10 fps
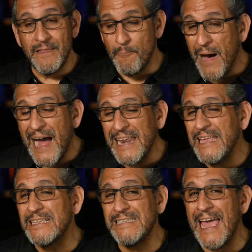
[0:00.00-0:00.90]
The
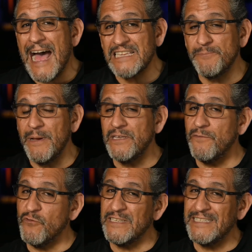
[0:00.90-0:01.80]
body is the aspect
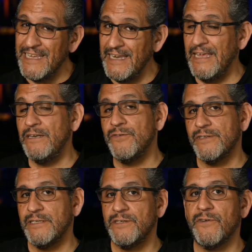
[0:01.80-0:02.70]
of where sin
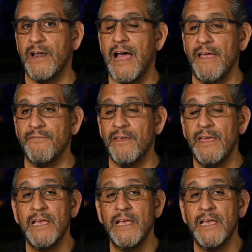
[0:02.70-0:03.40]
enters into our life.